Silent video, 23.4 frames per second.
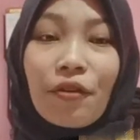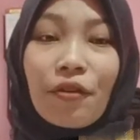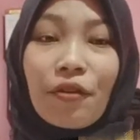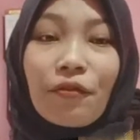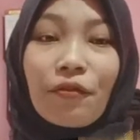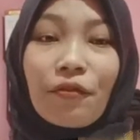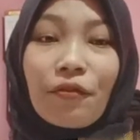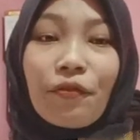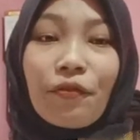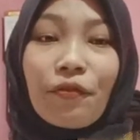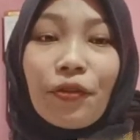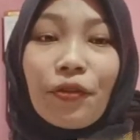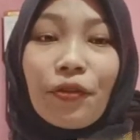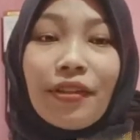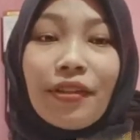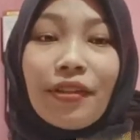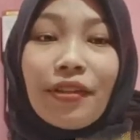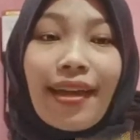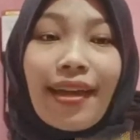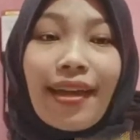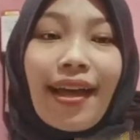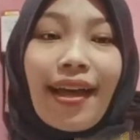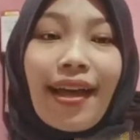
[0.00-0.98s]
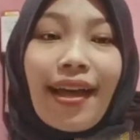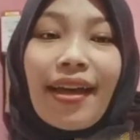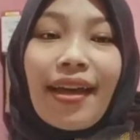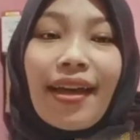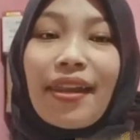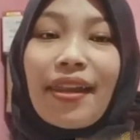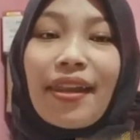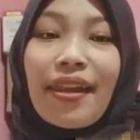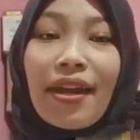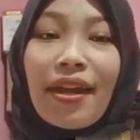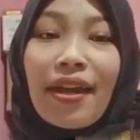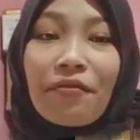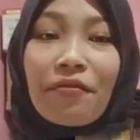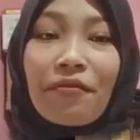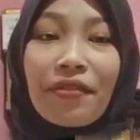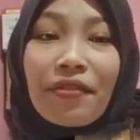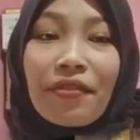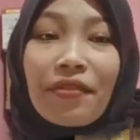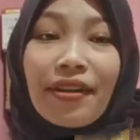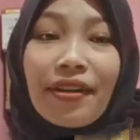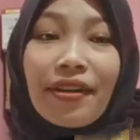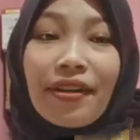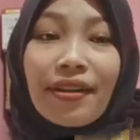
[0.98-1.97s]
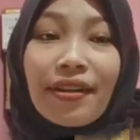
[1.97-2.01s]
Food had never
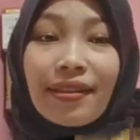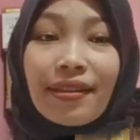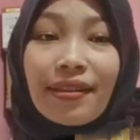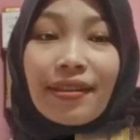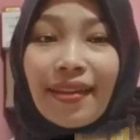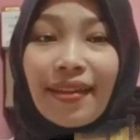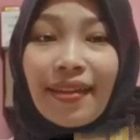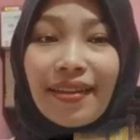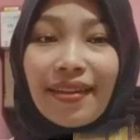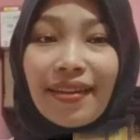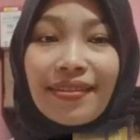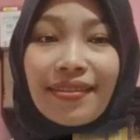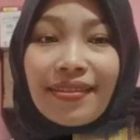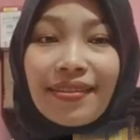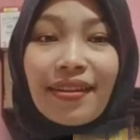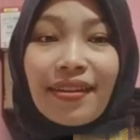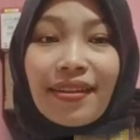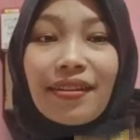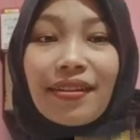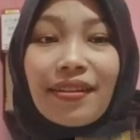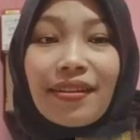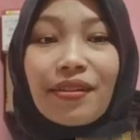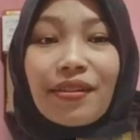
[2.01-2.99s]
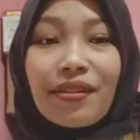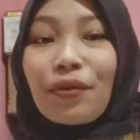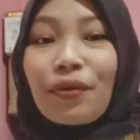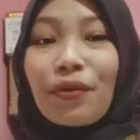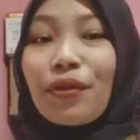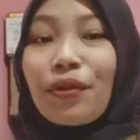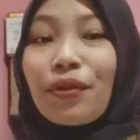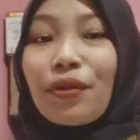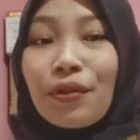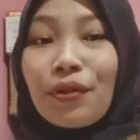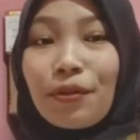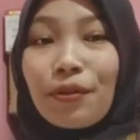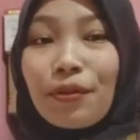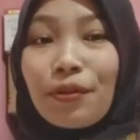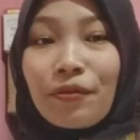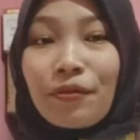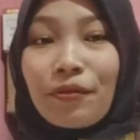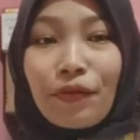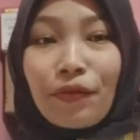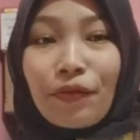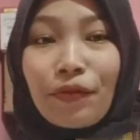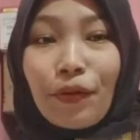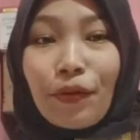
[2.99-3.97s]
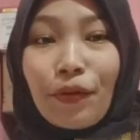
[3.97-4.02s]
tasted so good
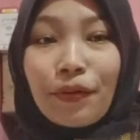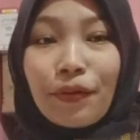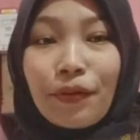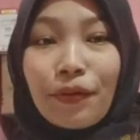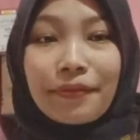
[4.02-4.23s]
before.